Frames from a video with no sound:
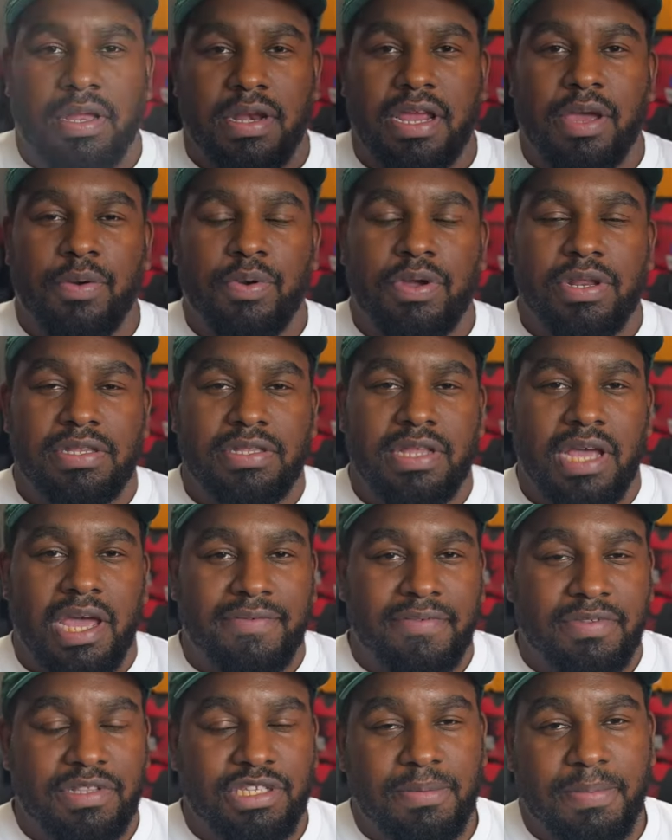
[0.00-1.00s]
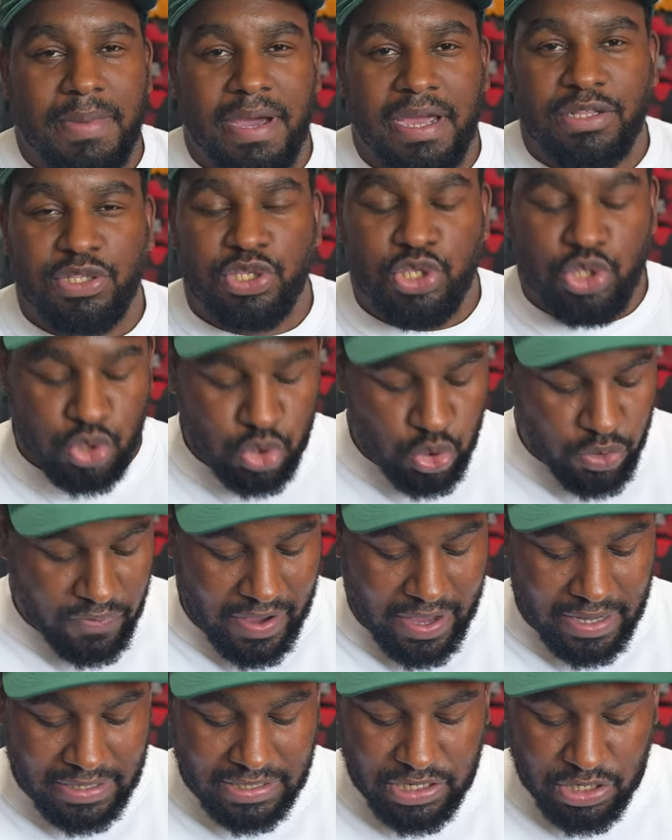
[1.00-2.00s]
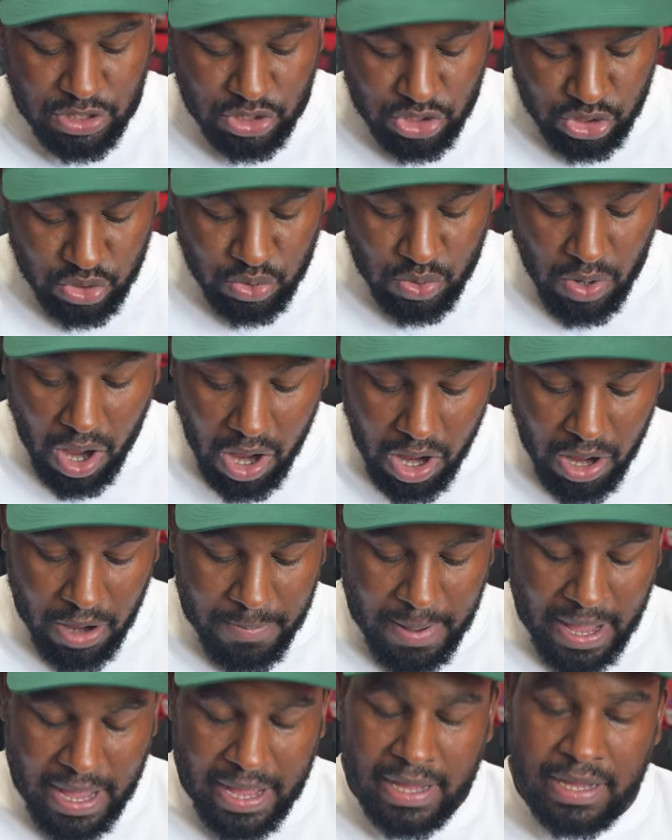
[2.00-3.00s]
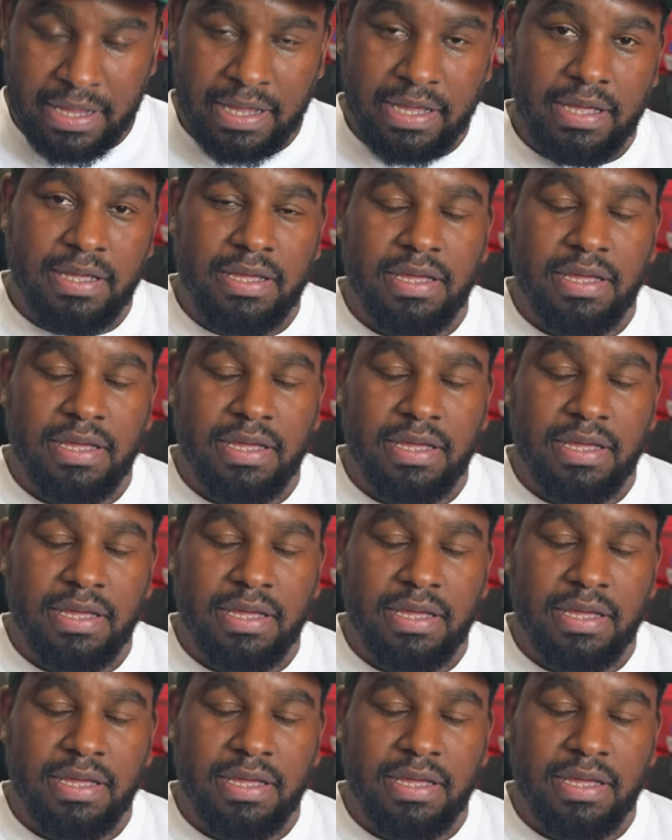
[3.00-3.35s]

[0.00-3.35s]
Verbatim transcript: now we're going to dive into my 2002 R bag